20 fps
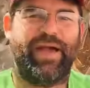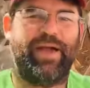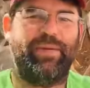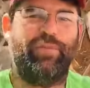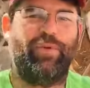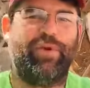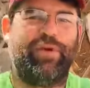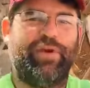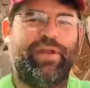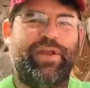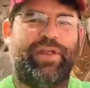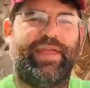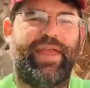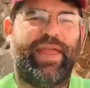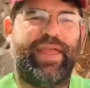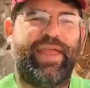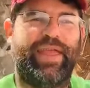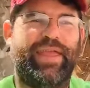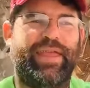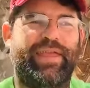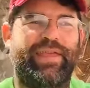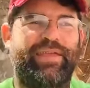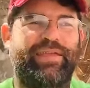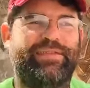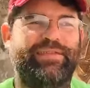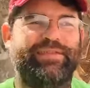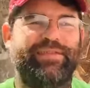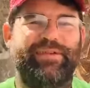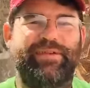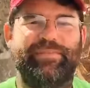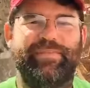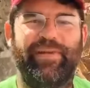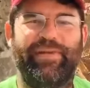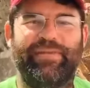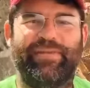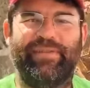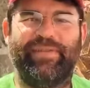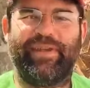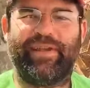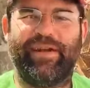I'm wearing a shirt
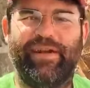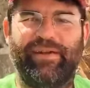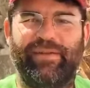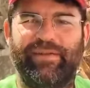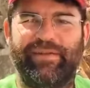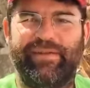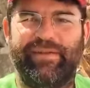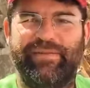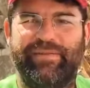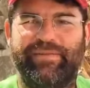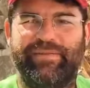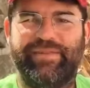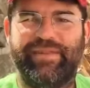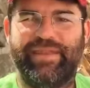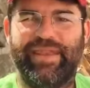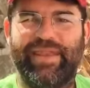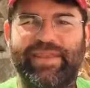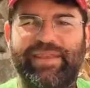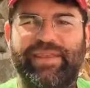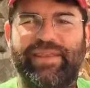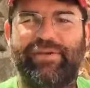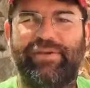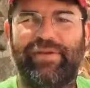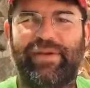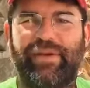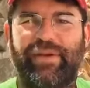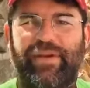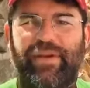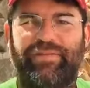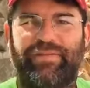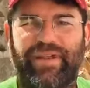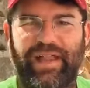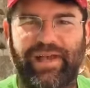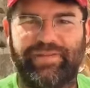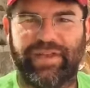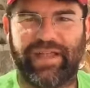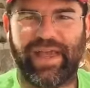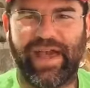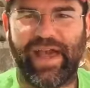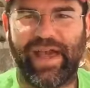basically the color of the interior of an
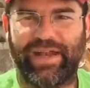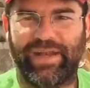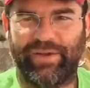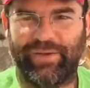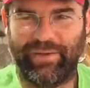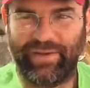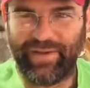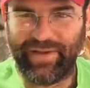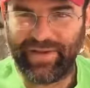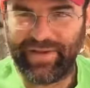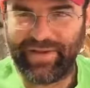avocado